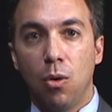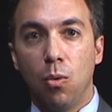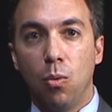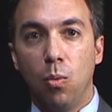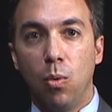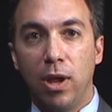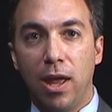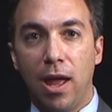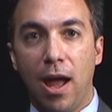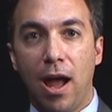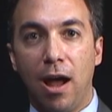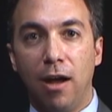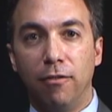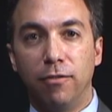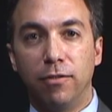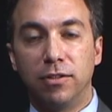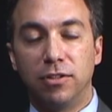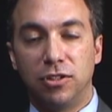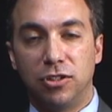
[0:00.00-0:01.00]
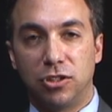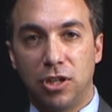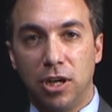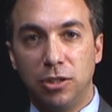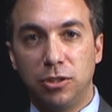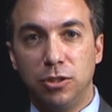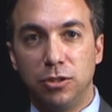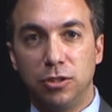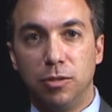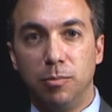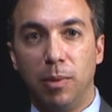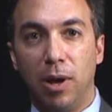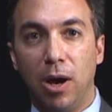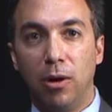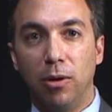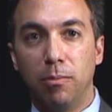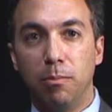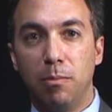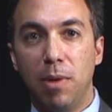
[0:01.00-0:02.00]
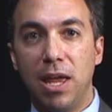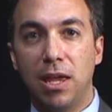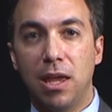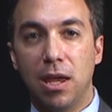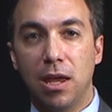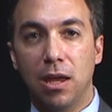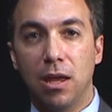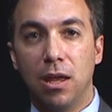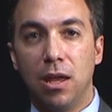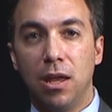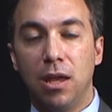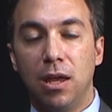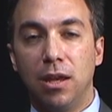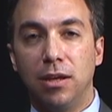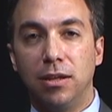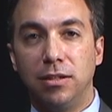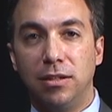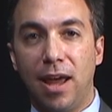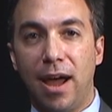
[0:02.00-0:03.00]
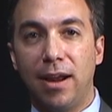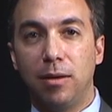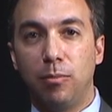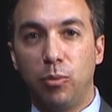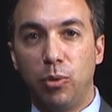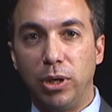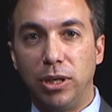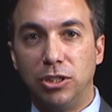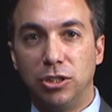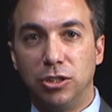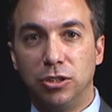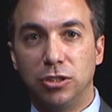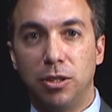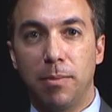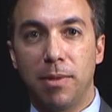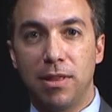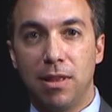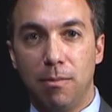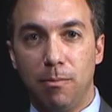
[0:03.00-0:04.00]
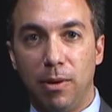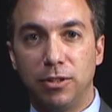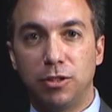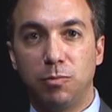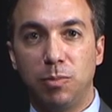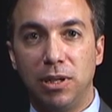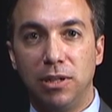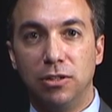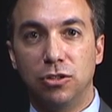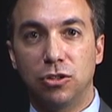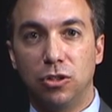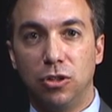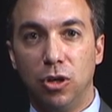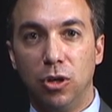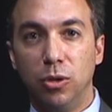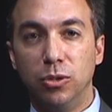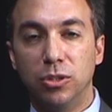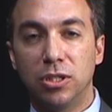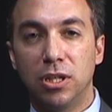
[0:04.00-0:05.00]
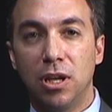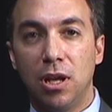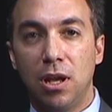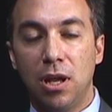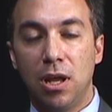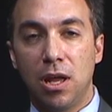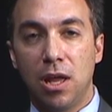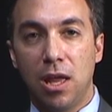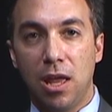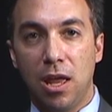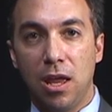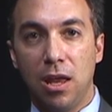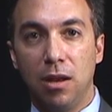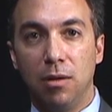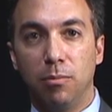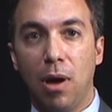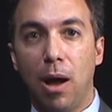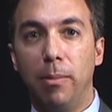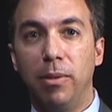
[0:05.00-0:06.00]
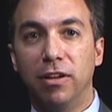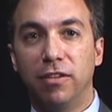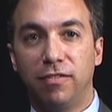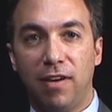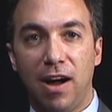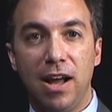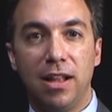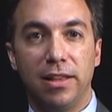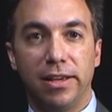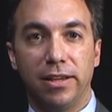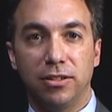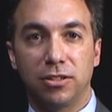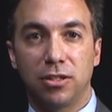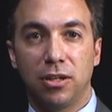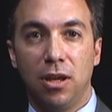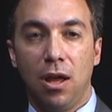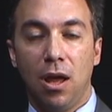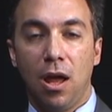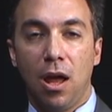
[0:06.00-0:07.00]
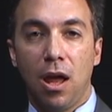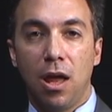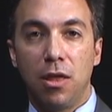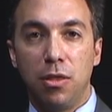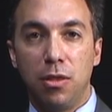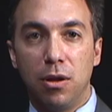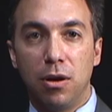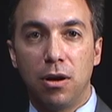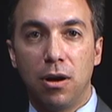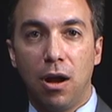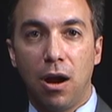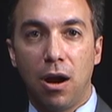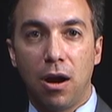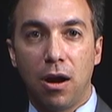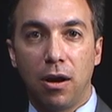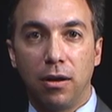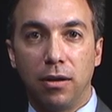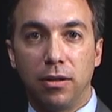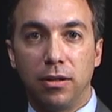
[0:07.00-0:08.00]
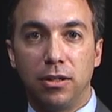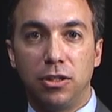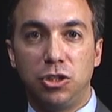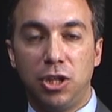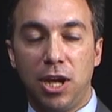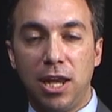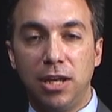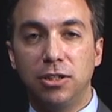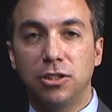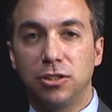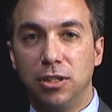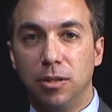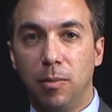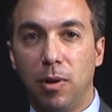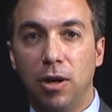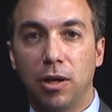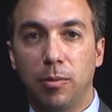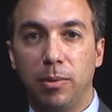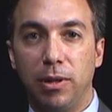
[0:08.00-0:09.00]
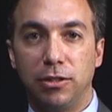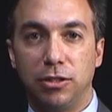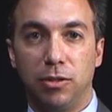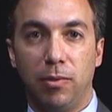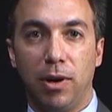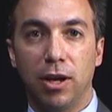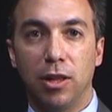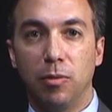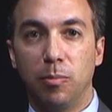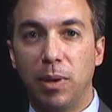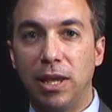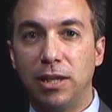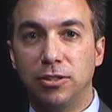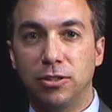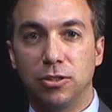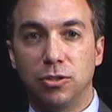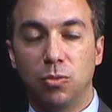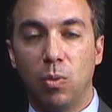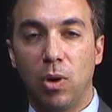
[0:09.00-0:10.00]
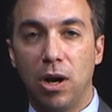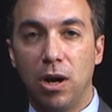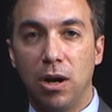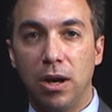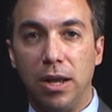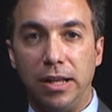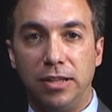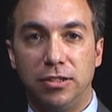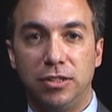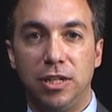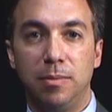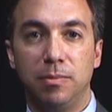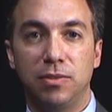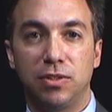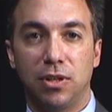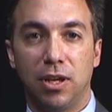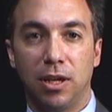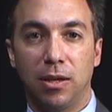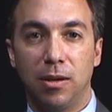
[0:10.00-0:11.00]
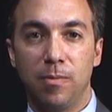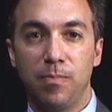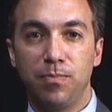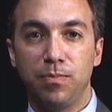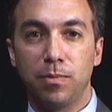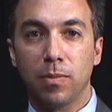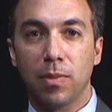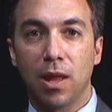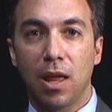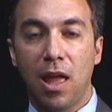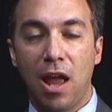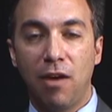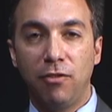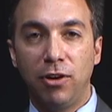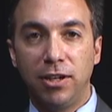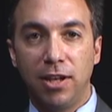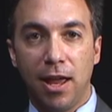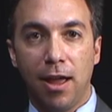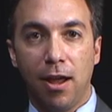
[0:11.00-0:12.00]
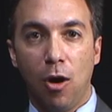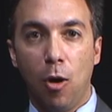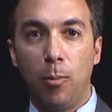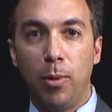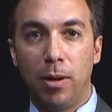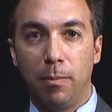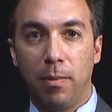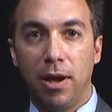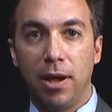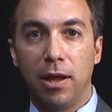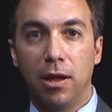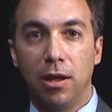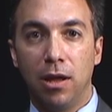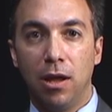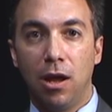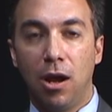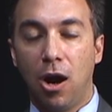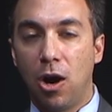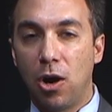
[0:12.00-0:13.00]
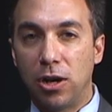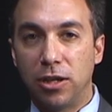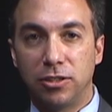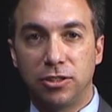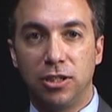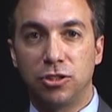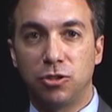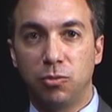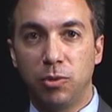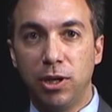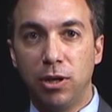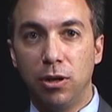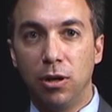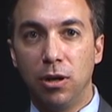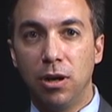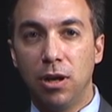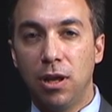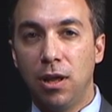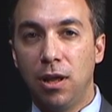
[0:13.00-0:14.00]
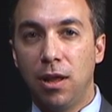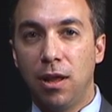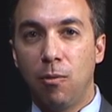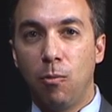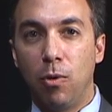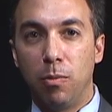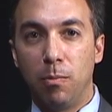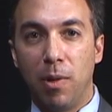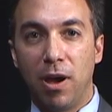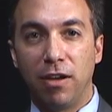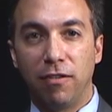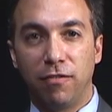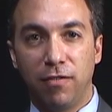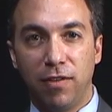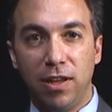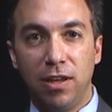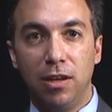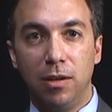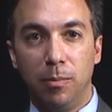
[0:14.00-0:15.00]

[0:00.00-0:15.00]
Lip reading: We have discussions about making data breaches something that must be disclosed in public filings. There are changes in the marketplace on a regular basis where it seems like every day I open up my RSS reader with my feed